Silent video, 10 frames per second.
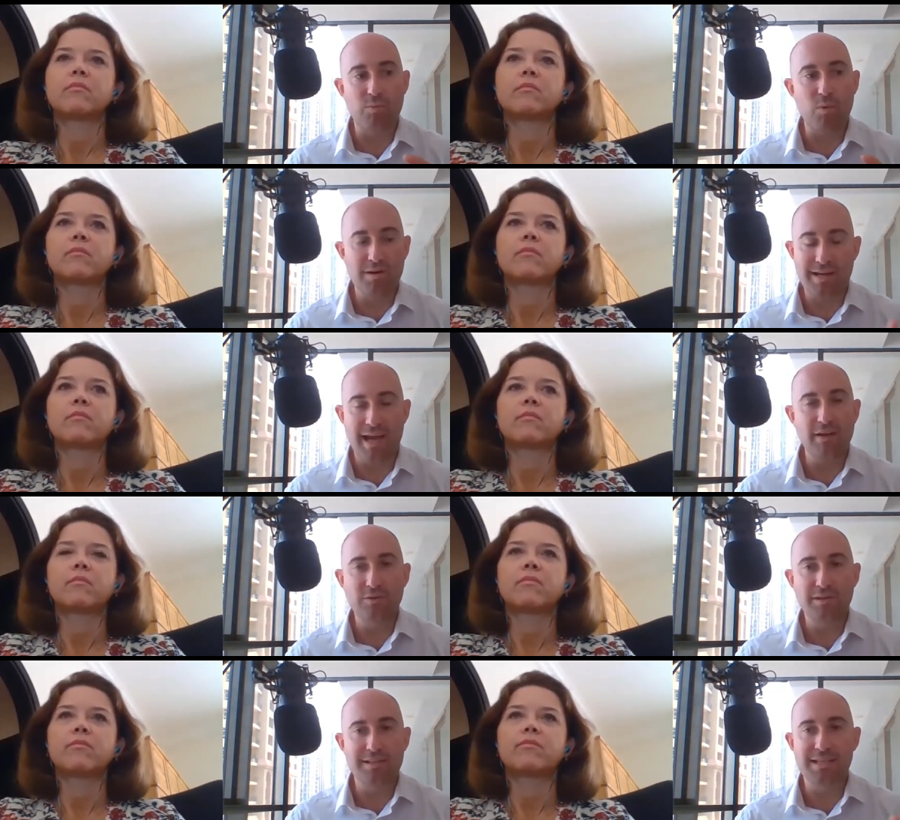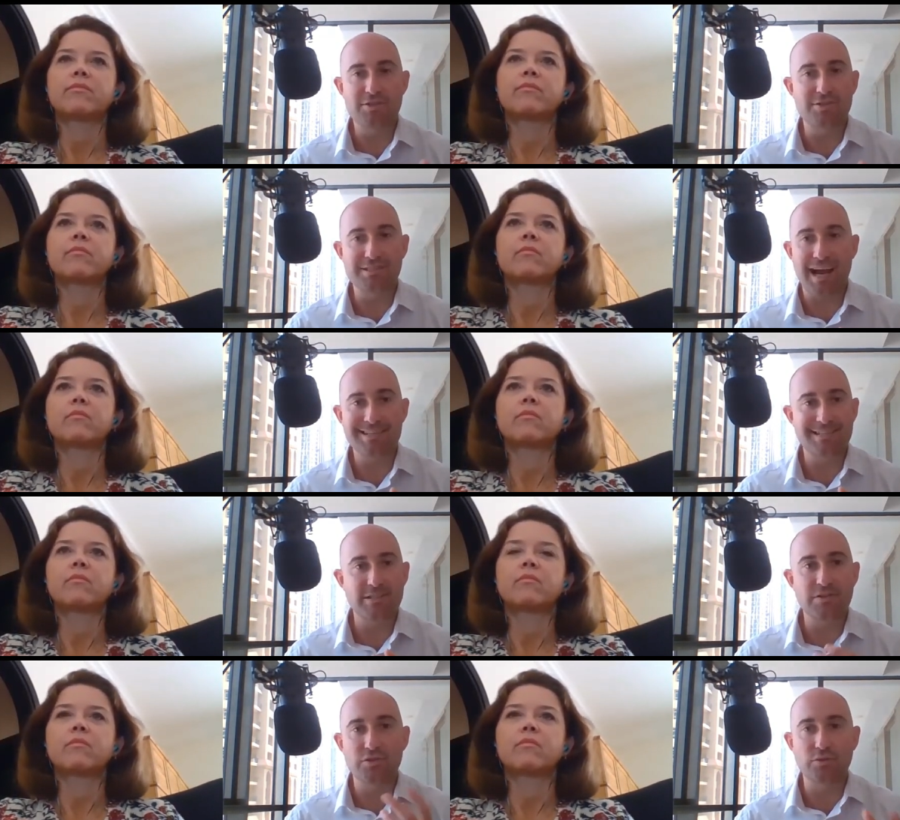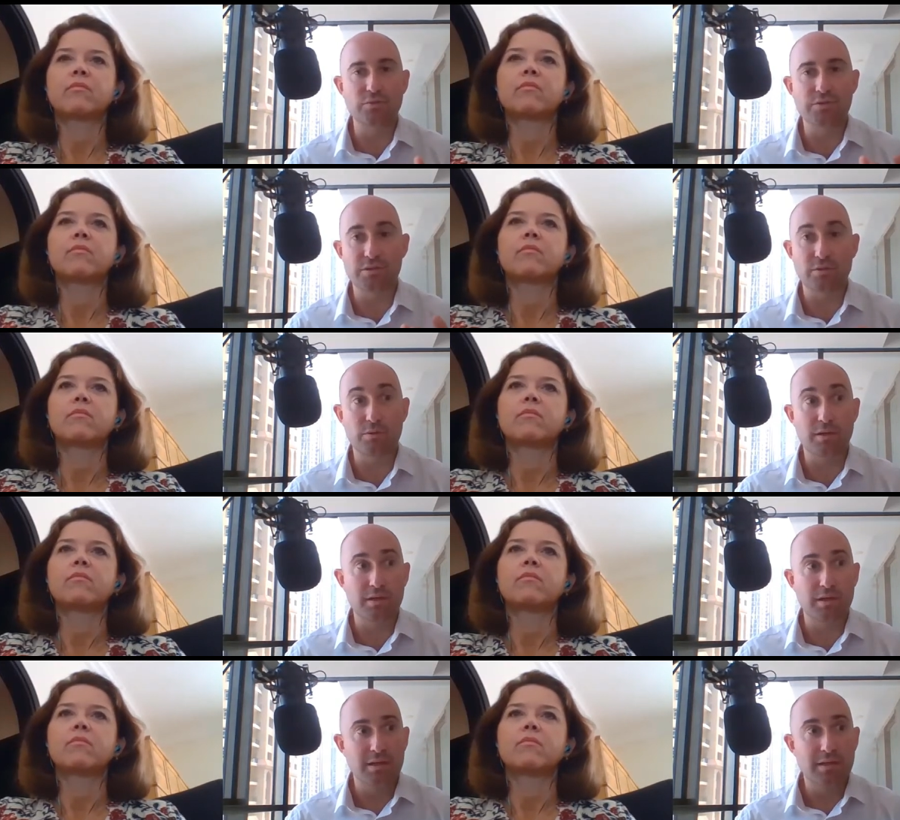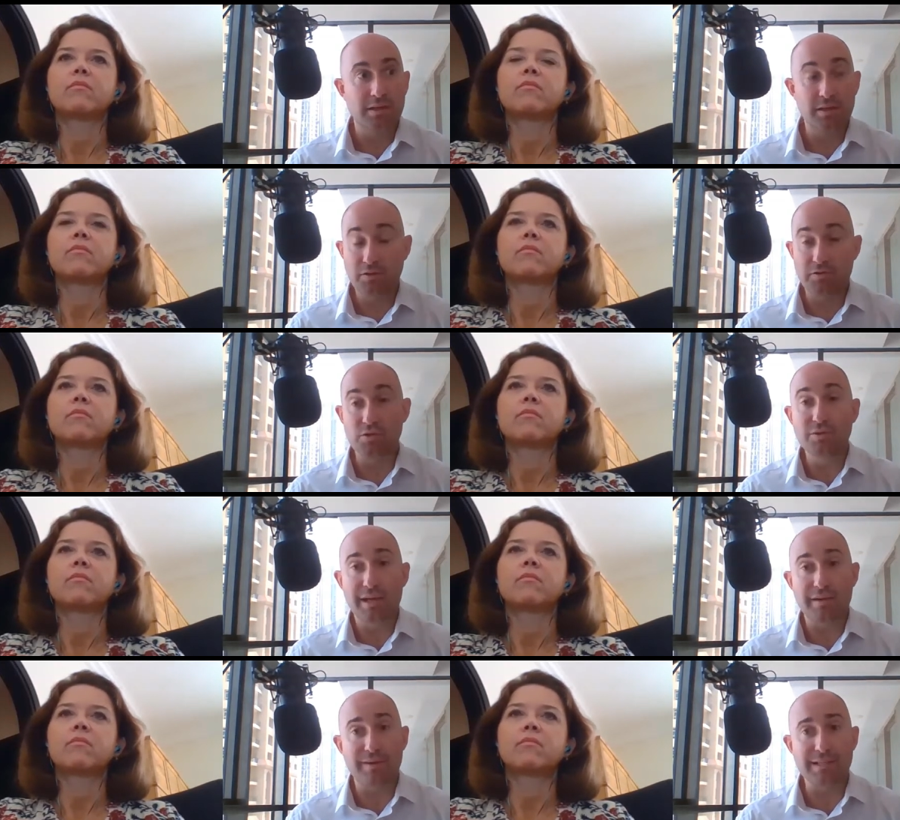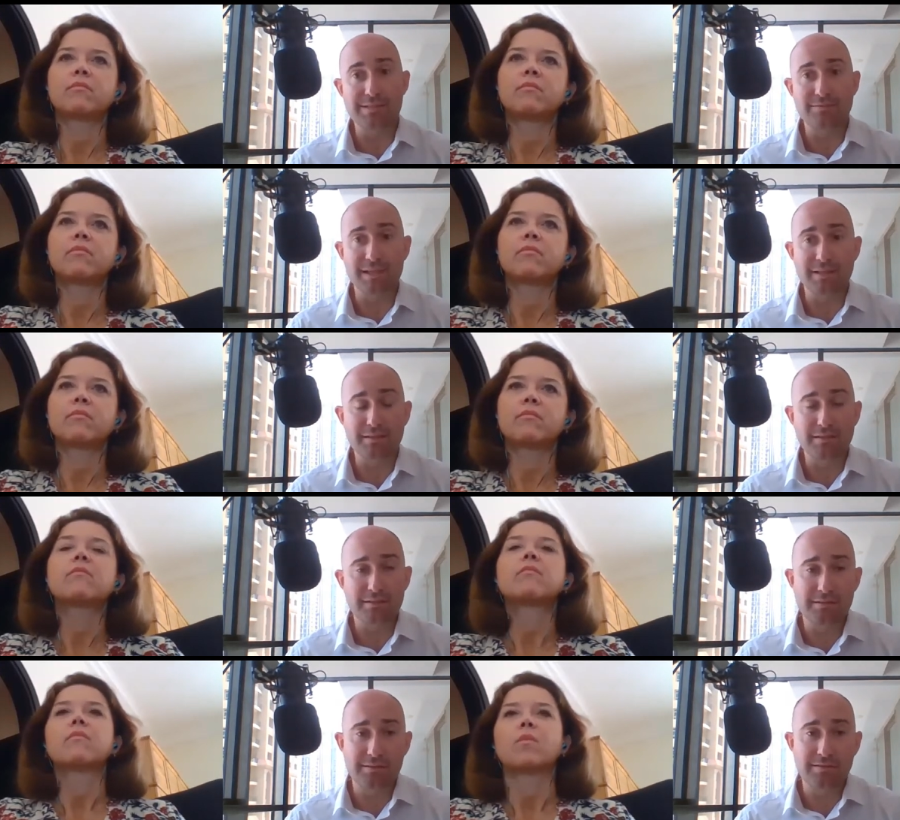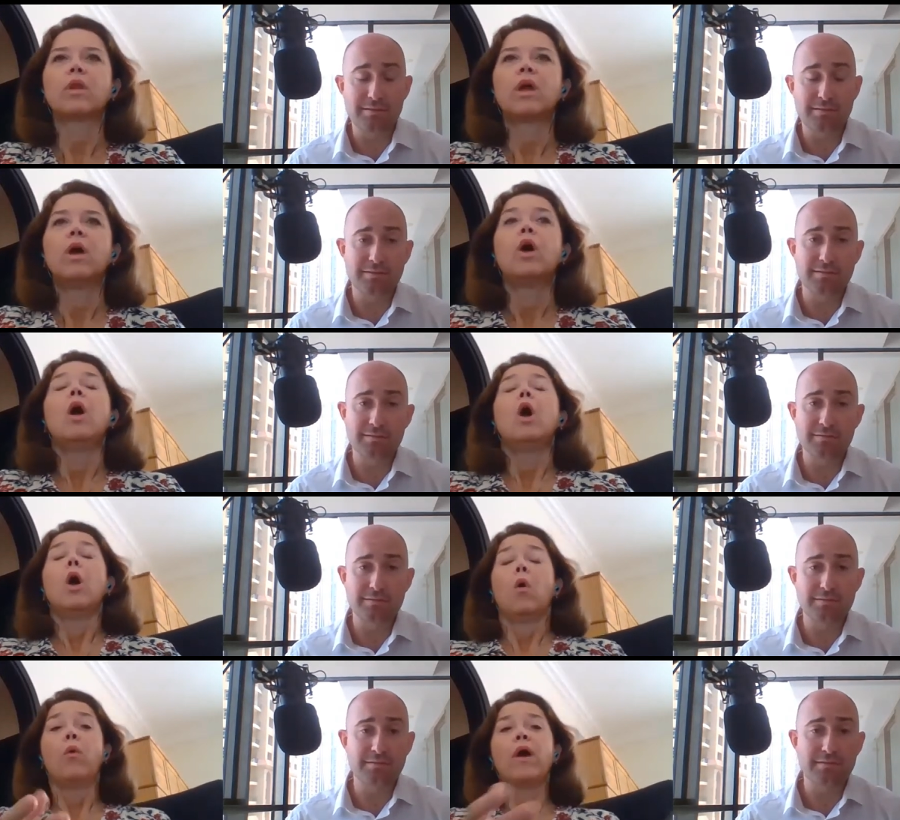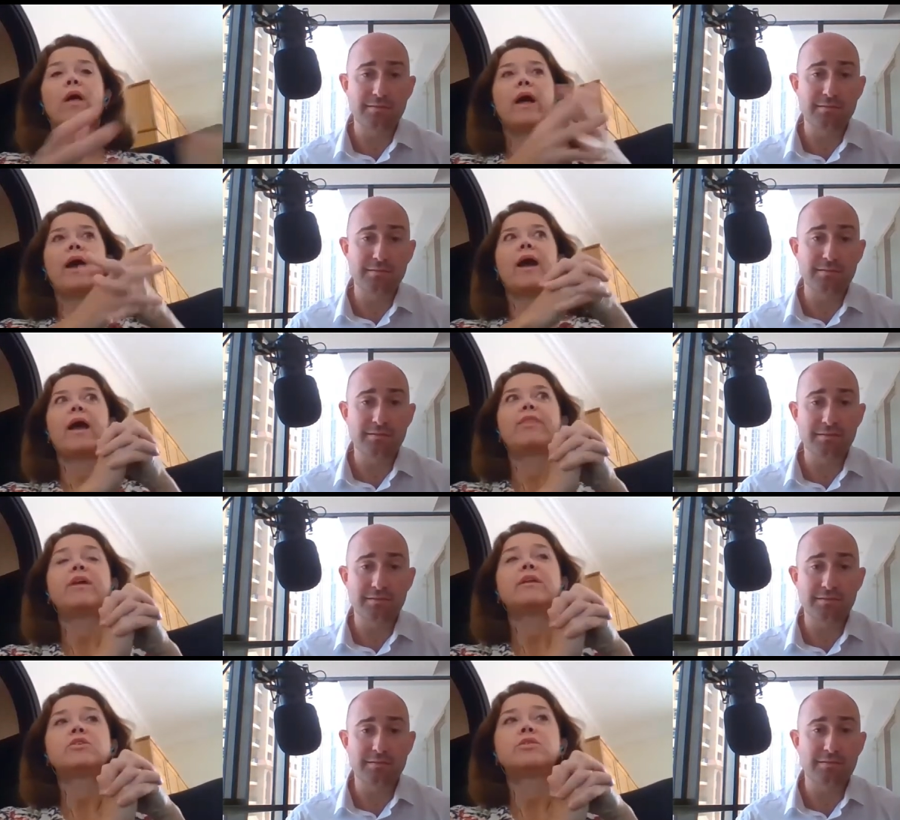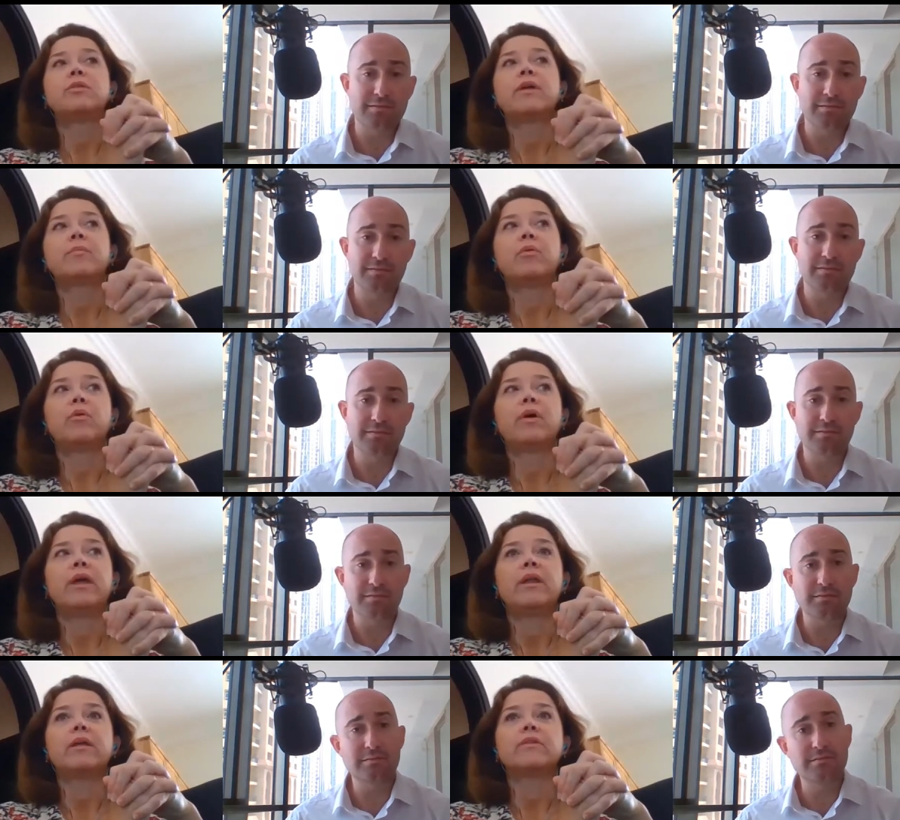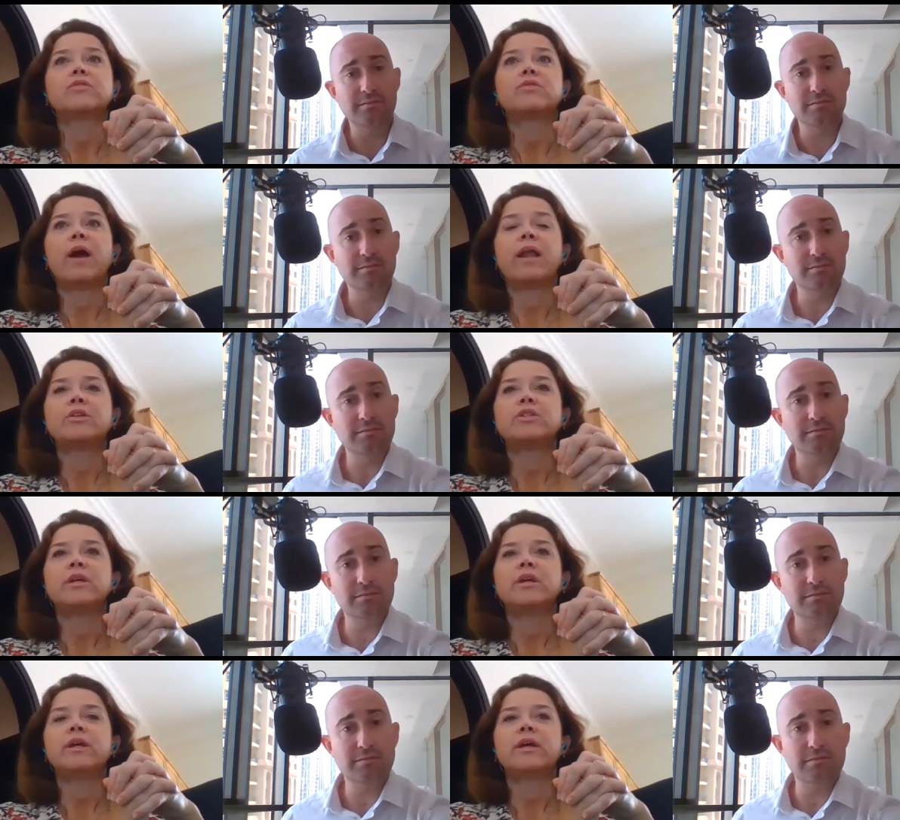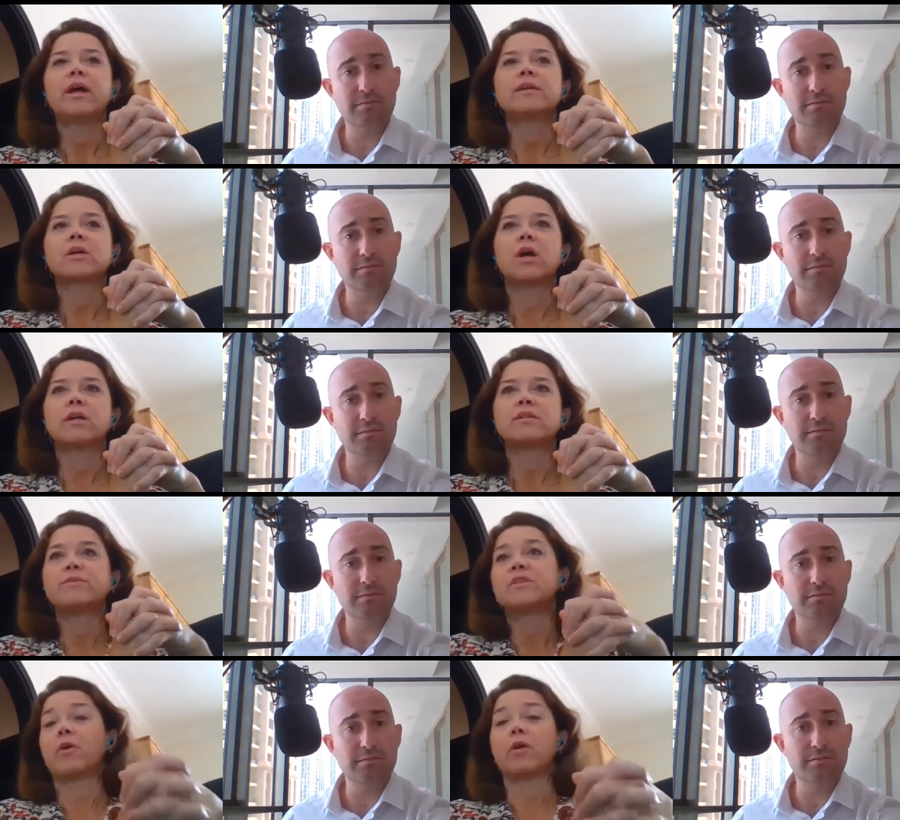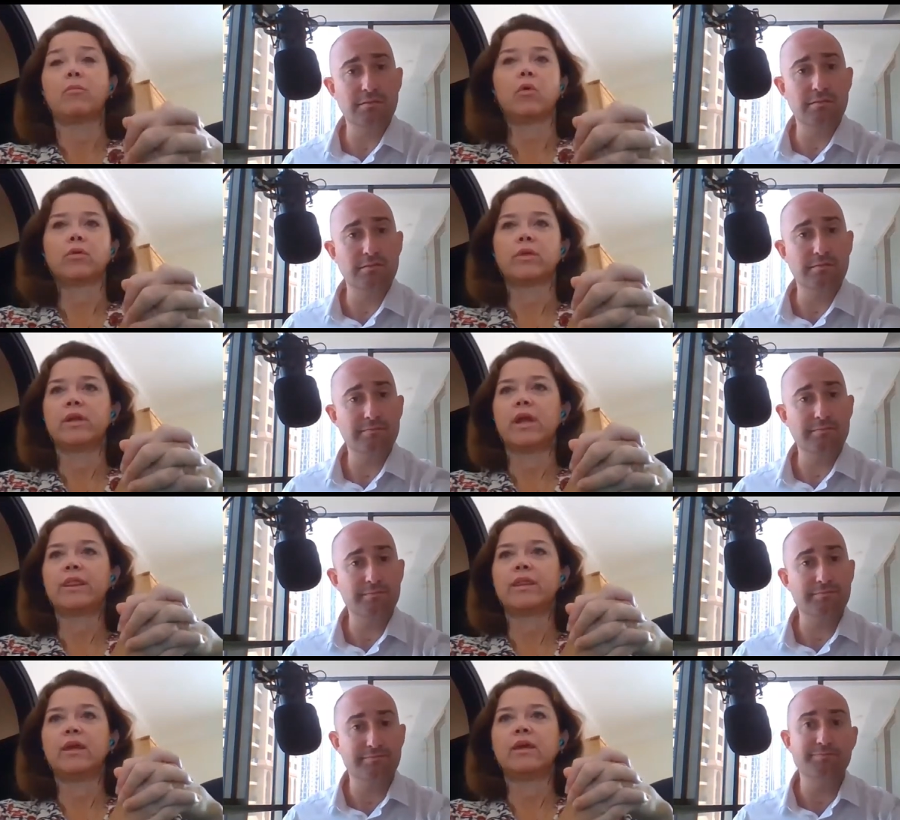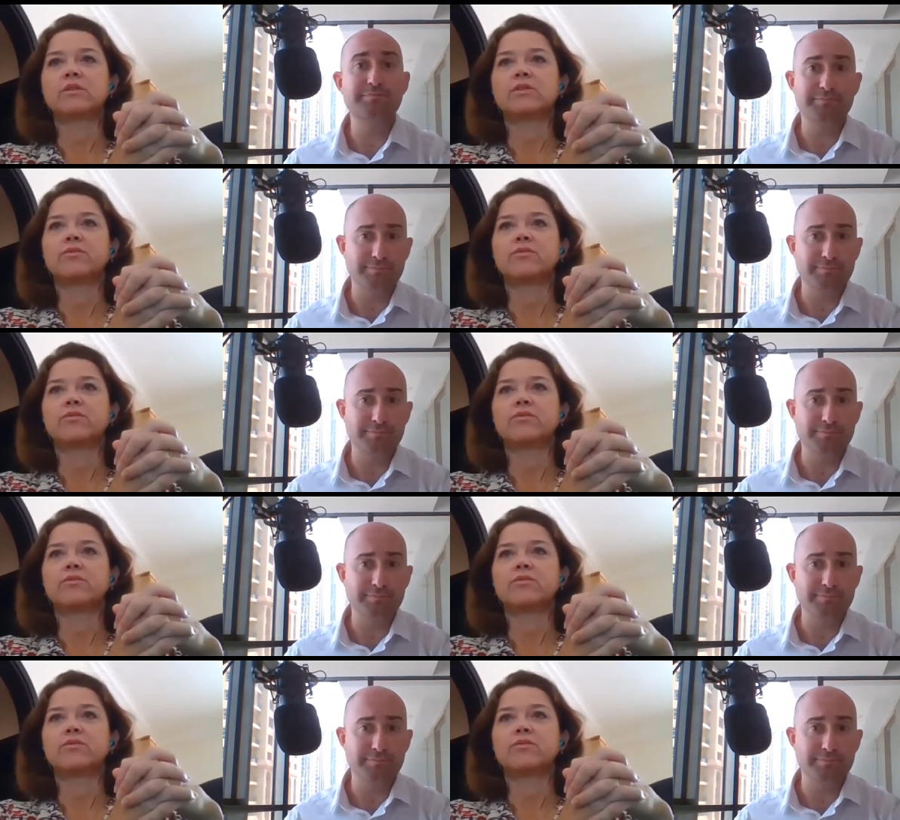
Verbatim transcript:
Speaker 1: what can organizations actually do to, you know, do that effectively?
Speaker 2: Well, I think to that point, strategy as a concept is very important, and I think it's